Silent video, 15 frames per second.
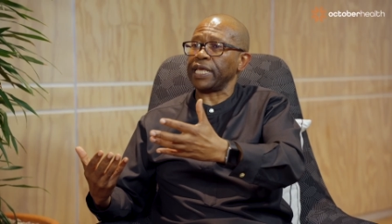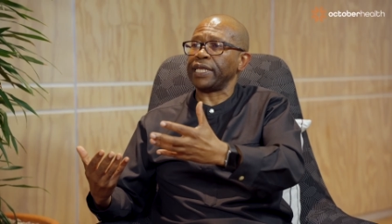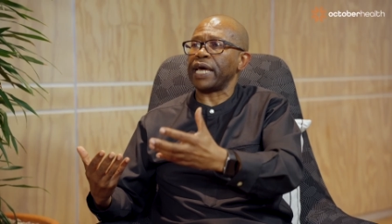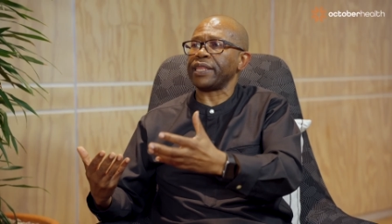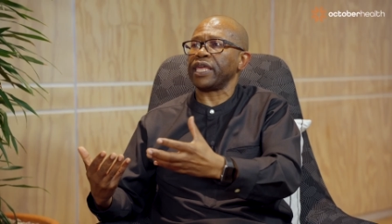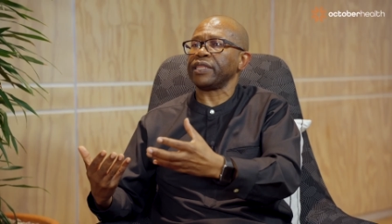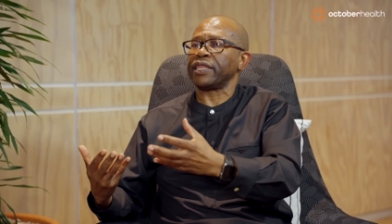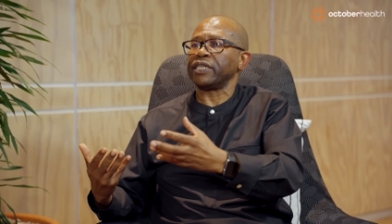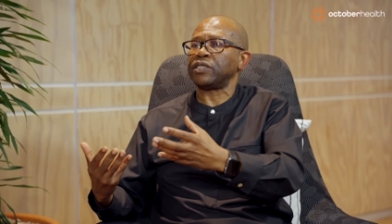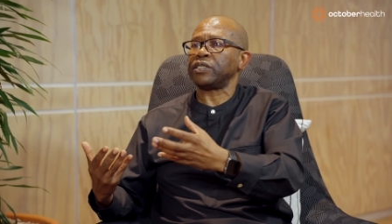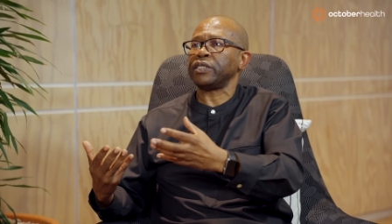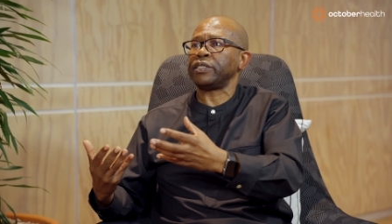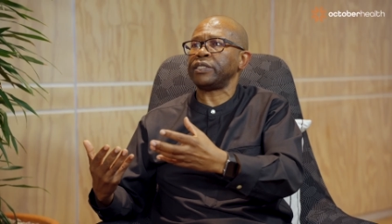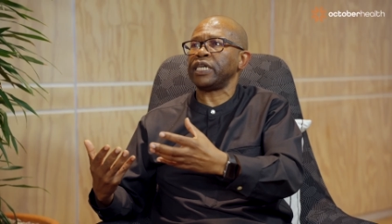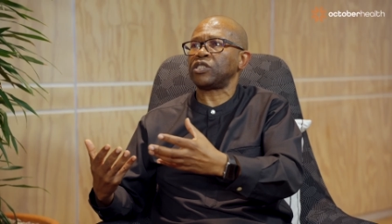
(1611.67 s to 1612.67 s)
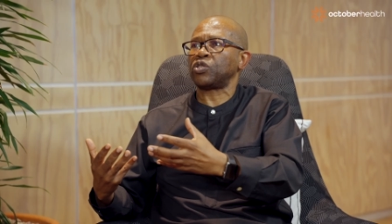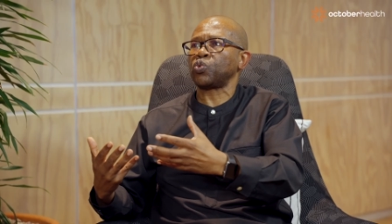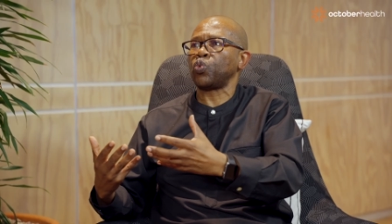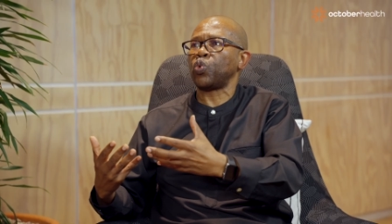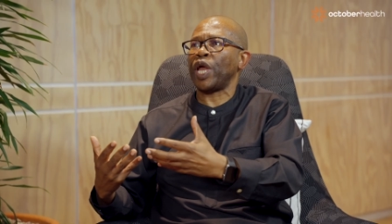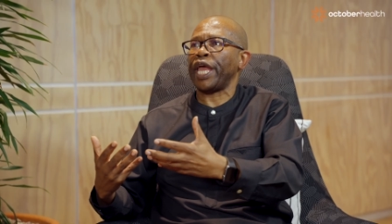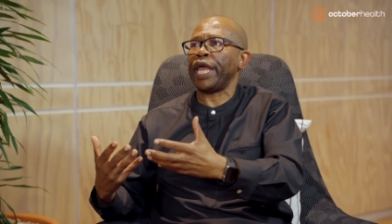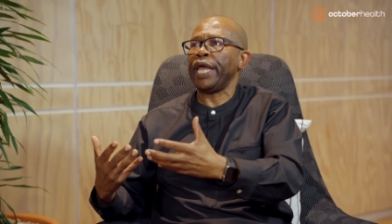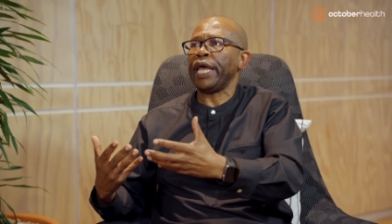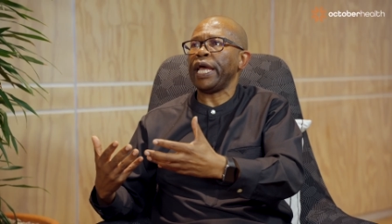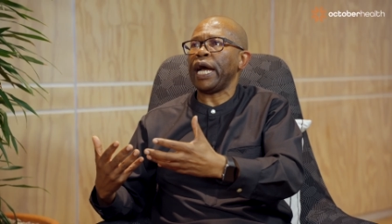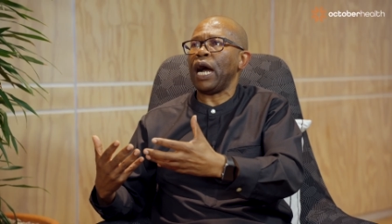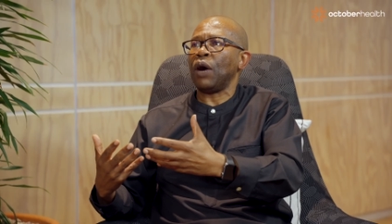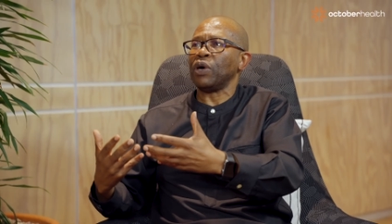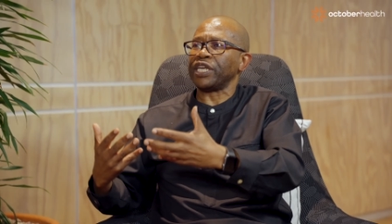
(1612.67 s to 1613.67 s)
And I think that's where
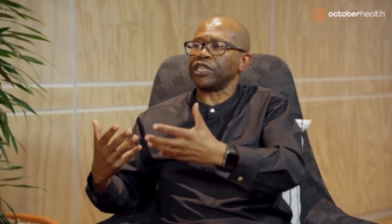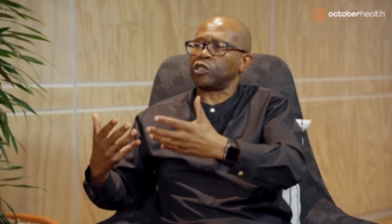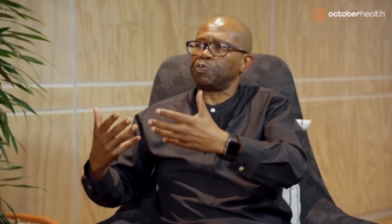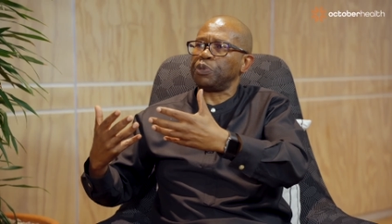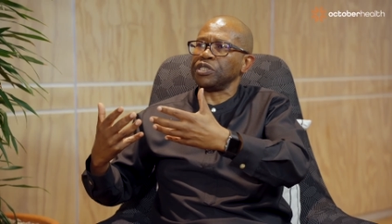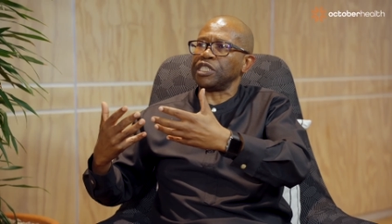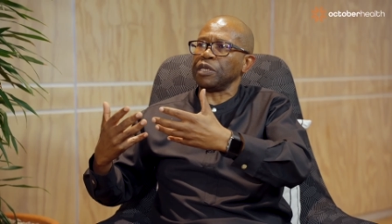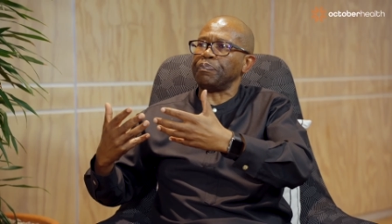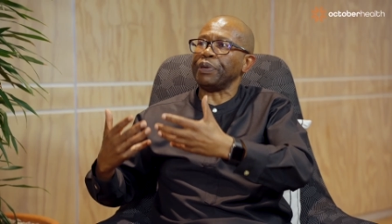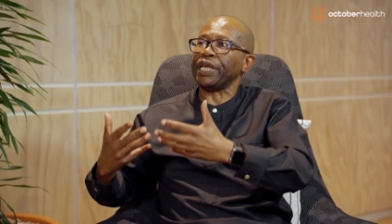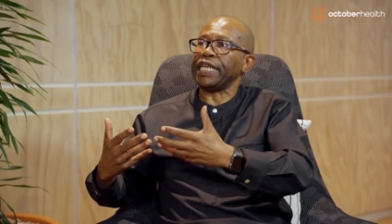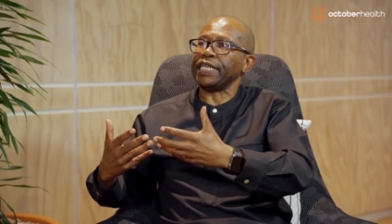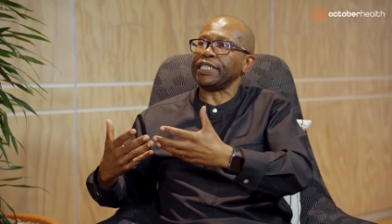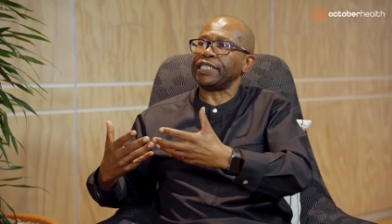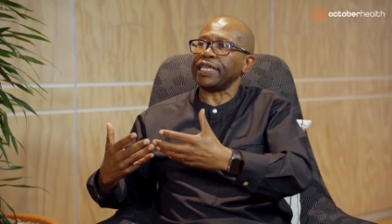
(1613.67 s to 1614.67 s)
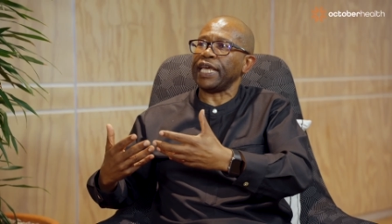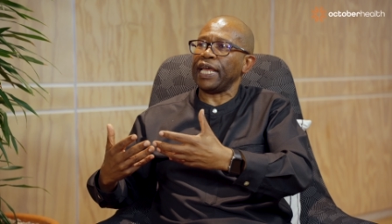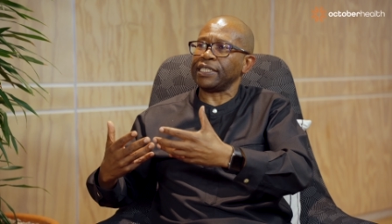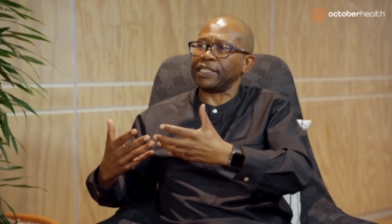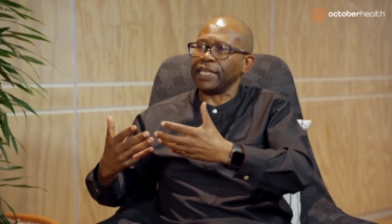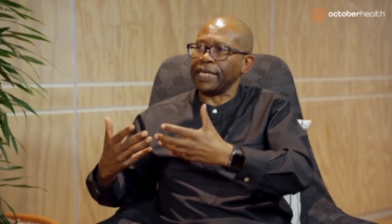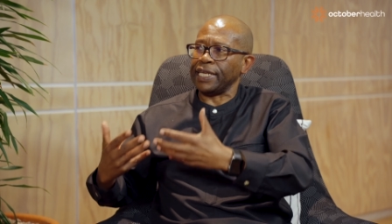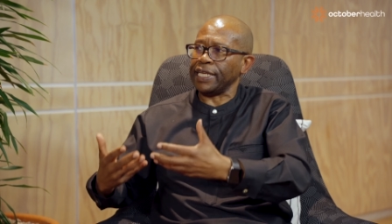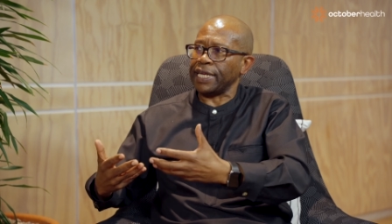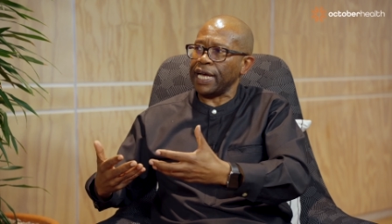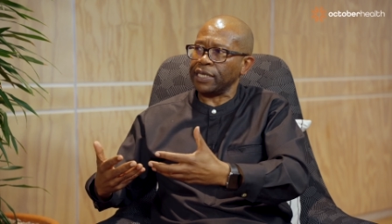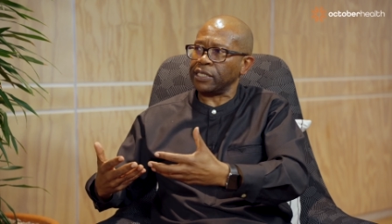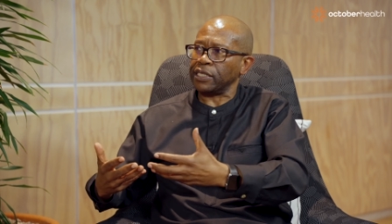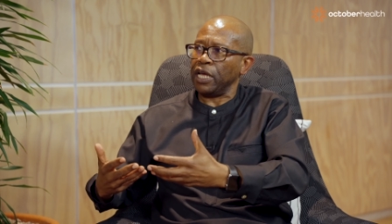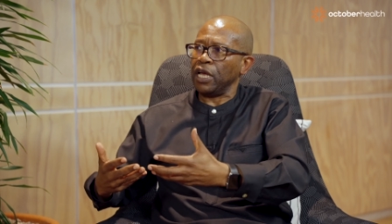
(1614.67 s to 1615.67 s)
our responsibility as the
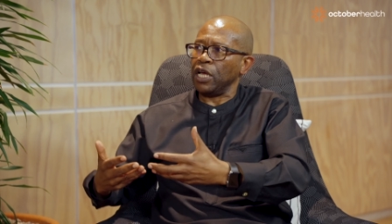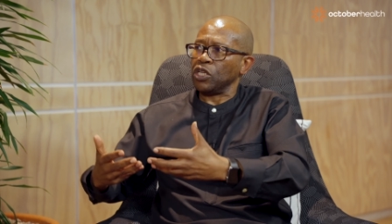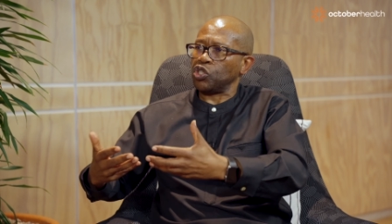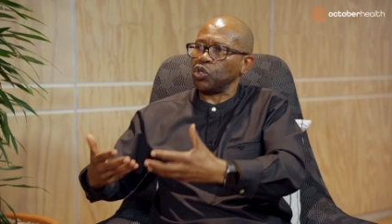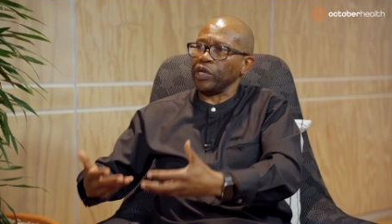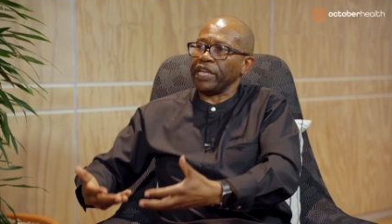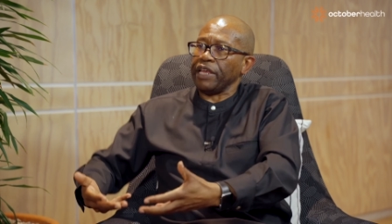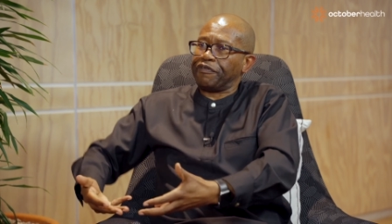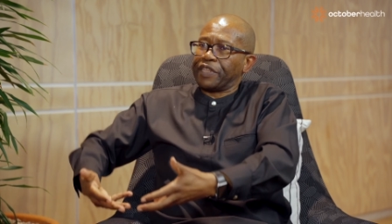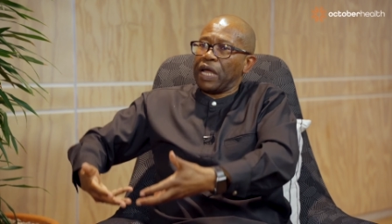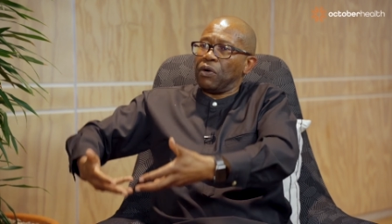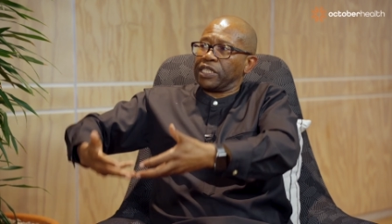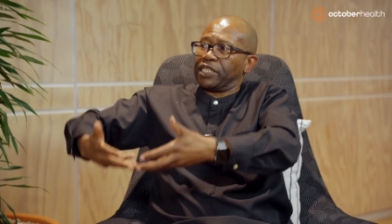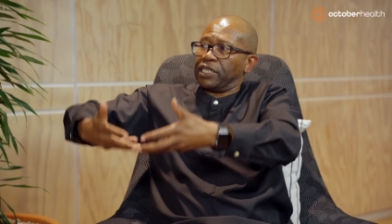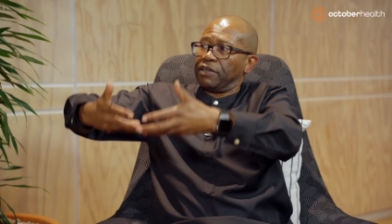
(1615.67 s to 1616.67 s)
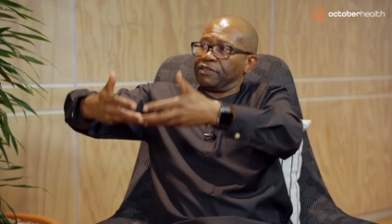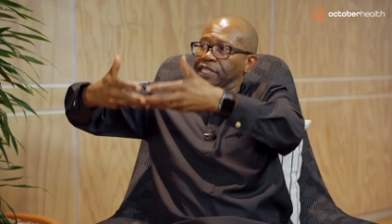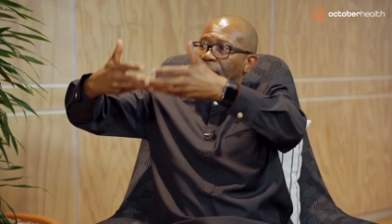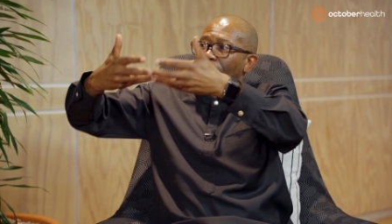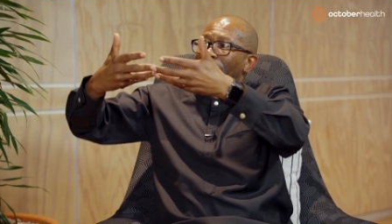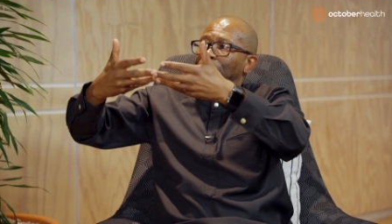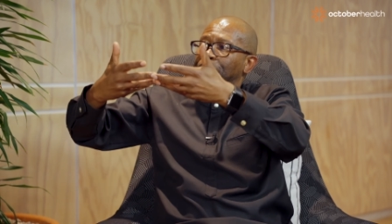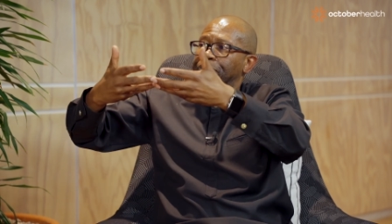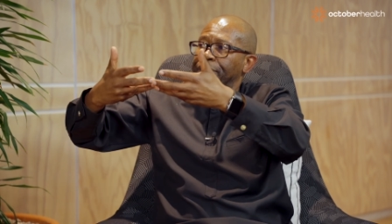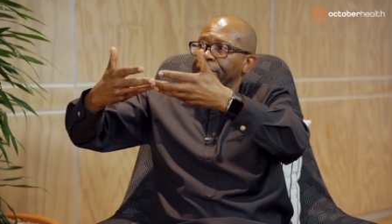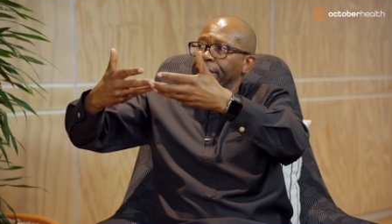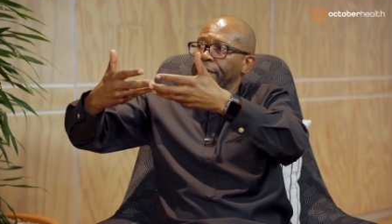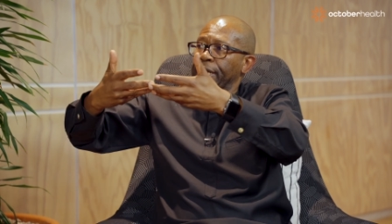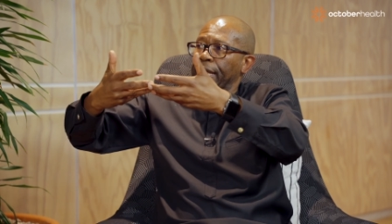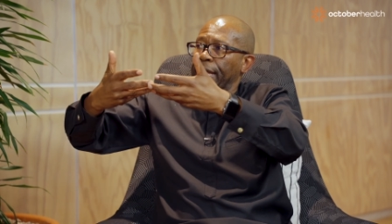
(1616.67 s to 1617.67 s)
leaders to lift ourselves up
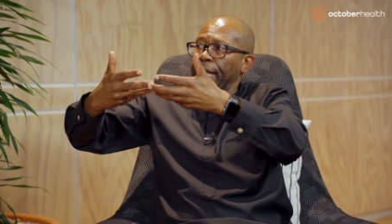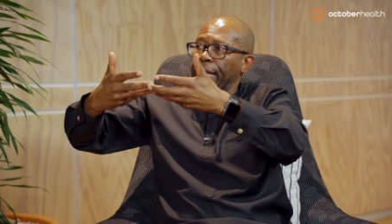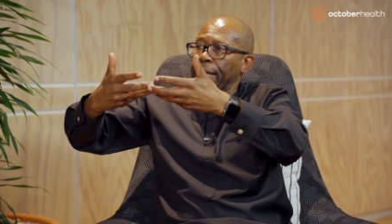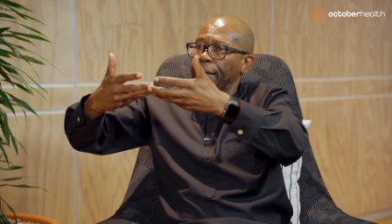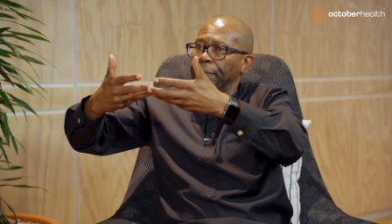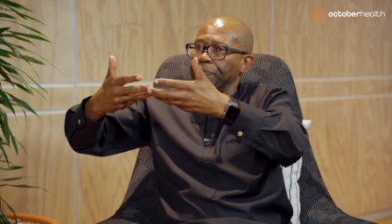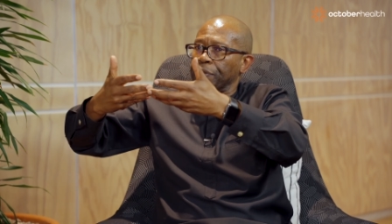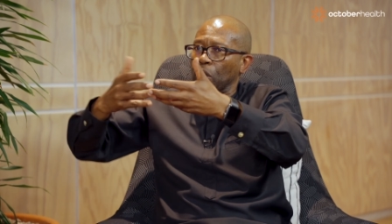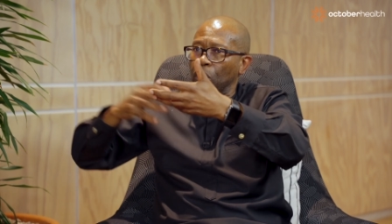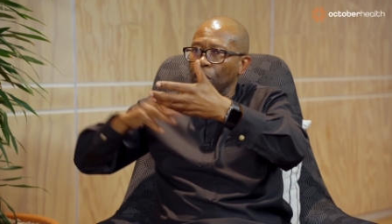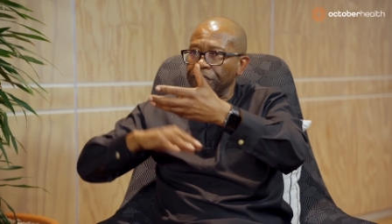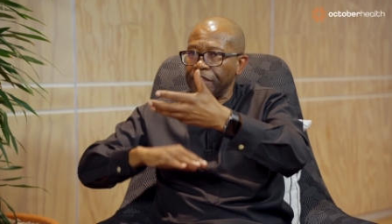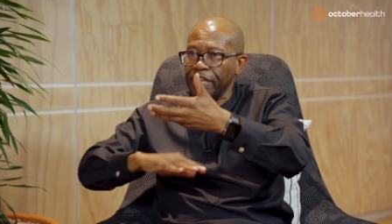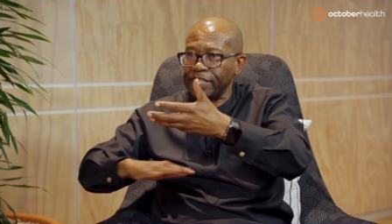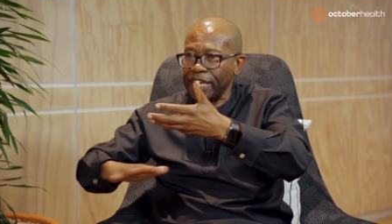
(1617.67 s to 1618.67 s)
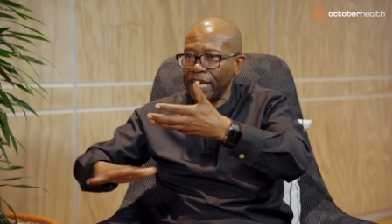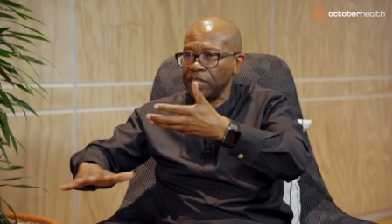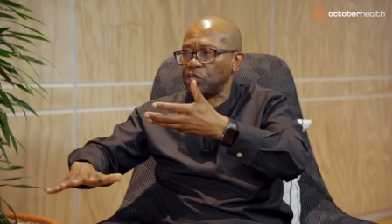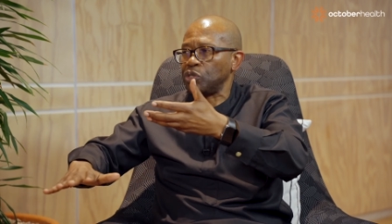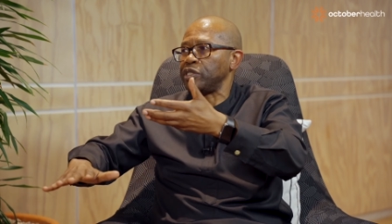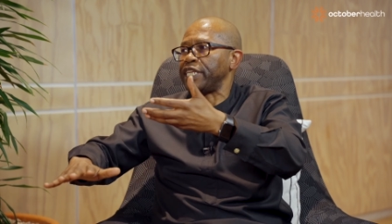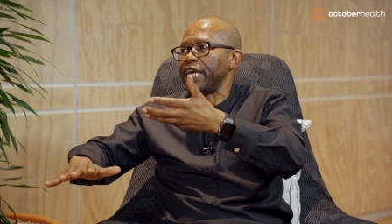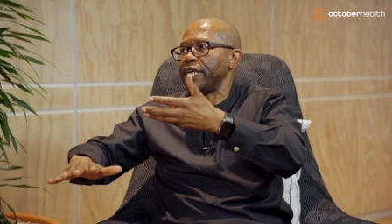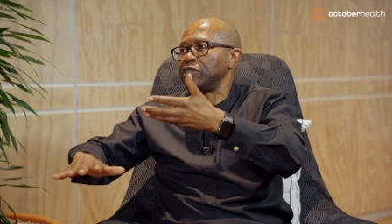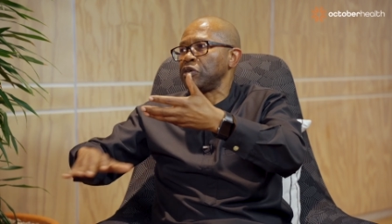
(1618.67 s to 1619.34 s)
of the day-to-day.